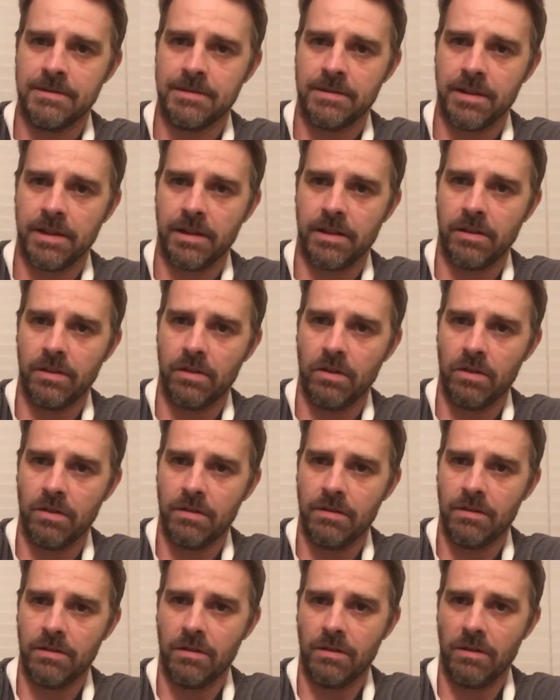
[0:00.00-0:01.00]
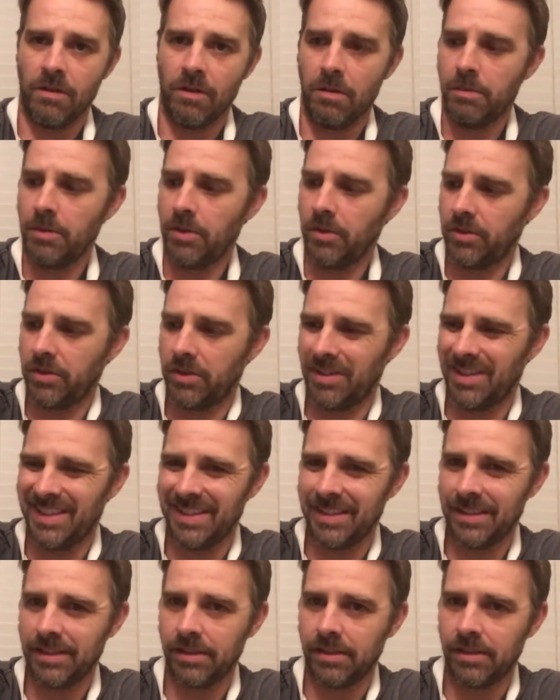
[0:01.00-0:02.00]
I can almost
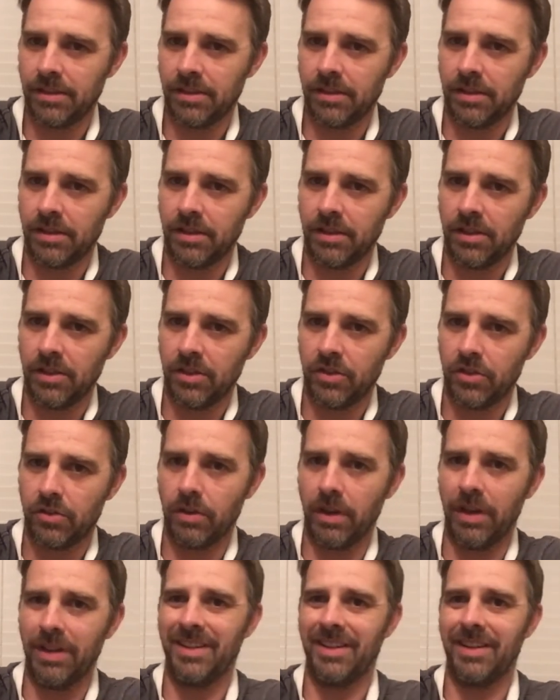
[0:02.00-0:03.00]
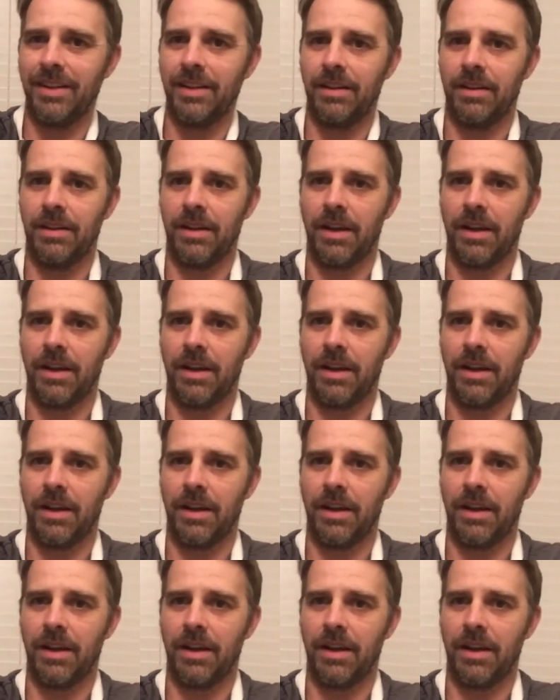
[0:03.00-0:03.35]
straighten it.